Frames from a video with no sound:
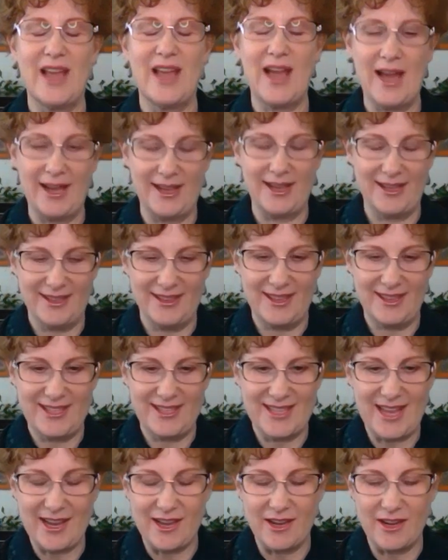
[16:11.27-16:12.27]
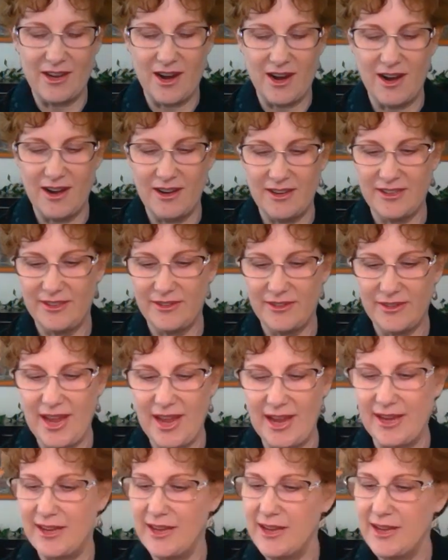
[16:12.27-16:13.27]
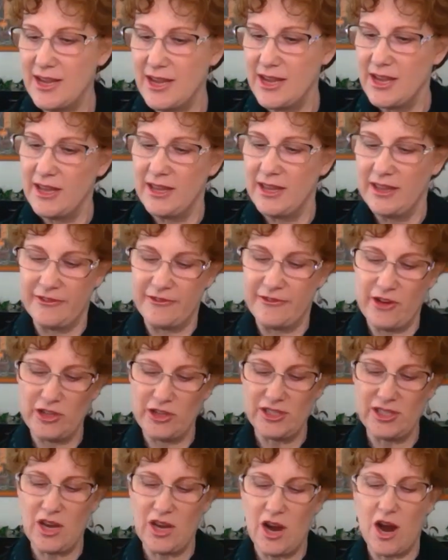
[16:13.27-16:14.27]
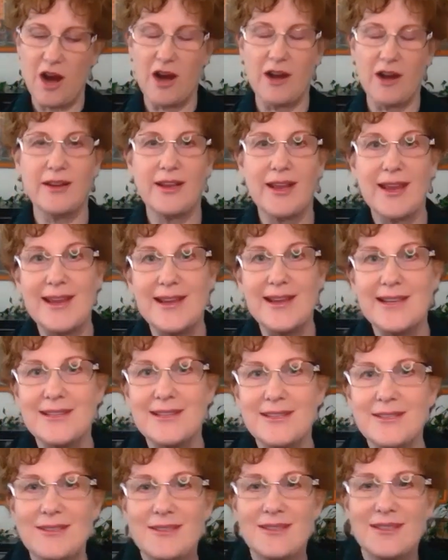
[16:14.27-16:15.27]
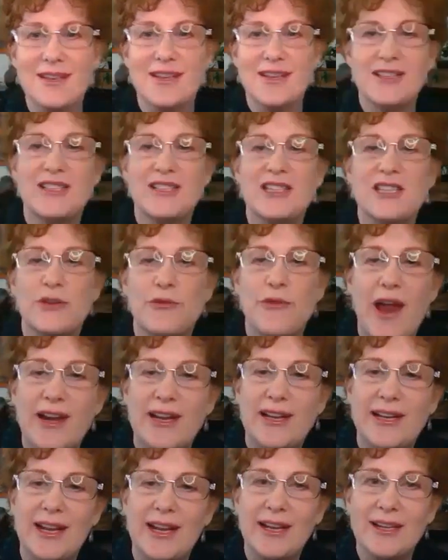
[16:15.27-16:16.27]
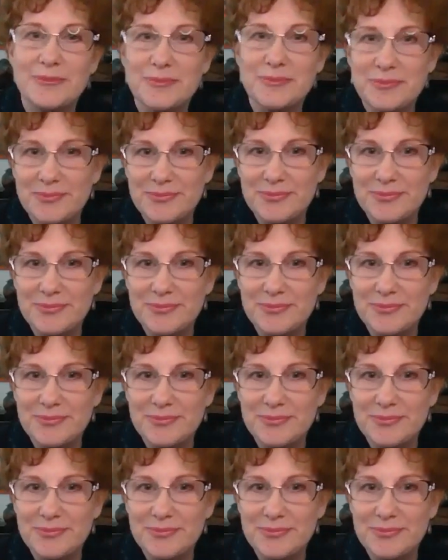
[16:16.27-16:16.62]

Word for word: Ah, the second card, okay. The first card is Serenity.